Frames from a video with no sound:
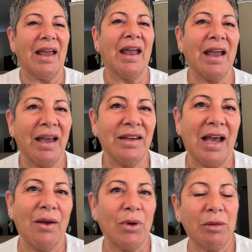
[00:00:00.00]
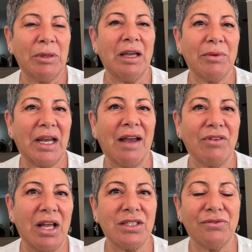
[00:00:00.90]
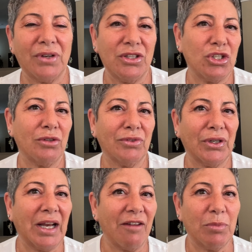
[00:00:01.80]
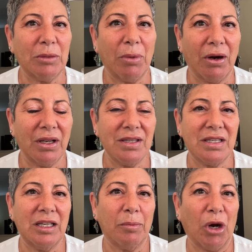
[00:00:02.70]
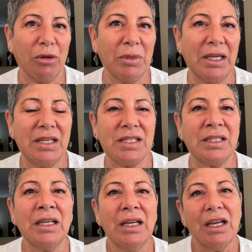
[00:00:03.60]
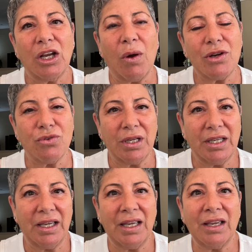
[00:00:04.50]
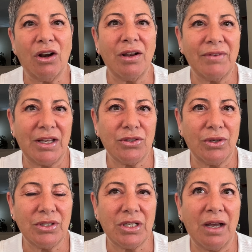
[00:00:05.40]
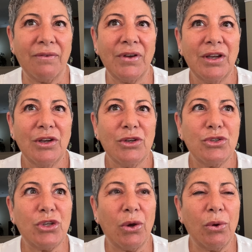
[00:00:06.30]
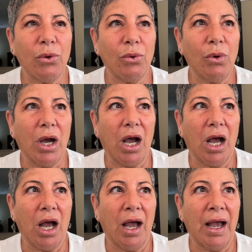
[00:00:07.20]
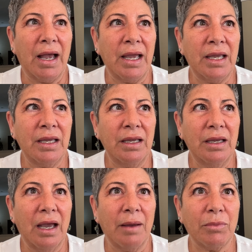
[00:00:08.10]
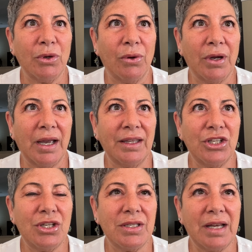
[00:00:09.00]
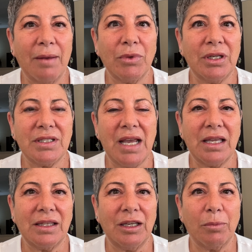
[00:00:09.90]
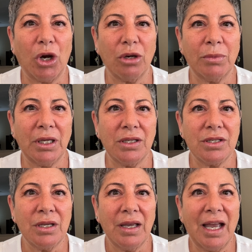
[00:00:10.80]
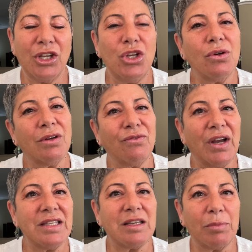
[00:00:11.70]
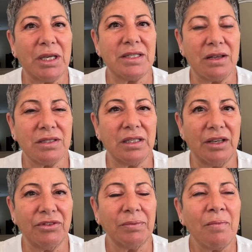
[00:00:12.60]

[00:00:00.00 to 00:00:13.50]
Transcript: and I want to be able to have lots of friends over and have big parties in the apartment and go out drinking and all of that sort of stuff. So I am going, I think she said, I'm going to take the apartment and you can find someplace else to live.